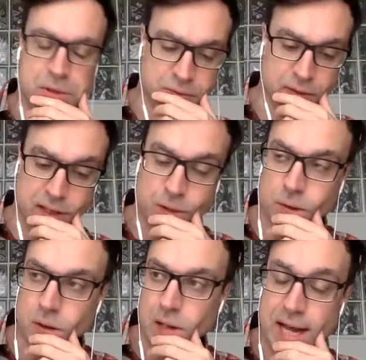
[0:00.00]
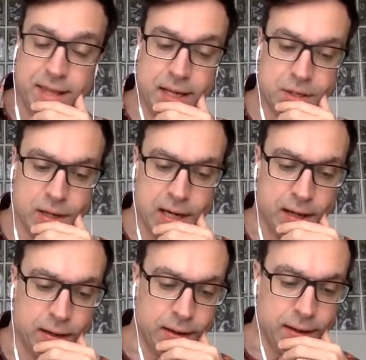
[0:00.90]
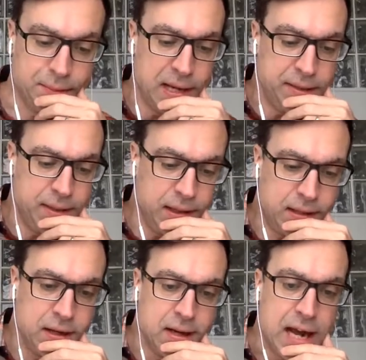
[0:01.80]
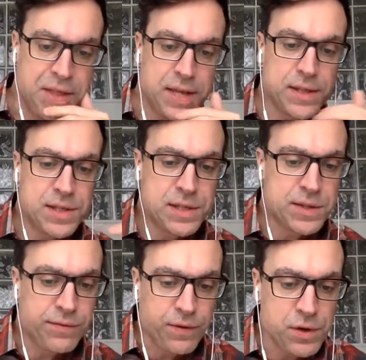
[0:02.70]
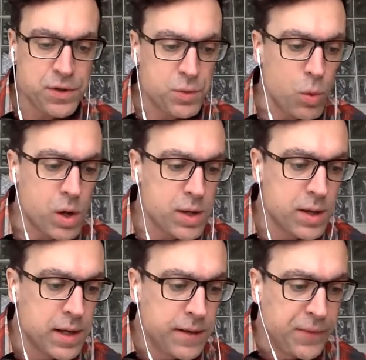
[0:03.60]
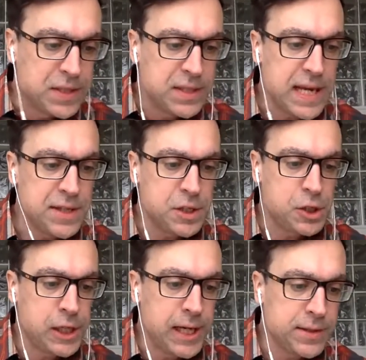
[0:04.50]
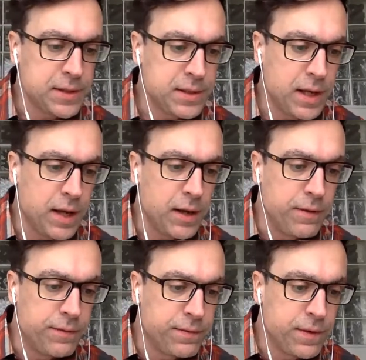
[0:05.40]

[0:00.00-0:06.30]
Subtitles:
is really cool. I think it's great. I think this is the first one that stands a chance of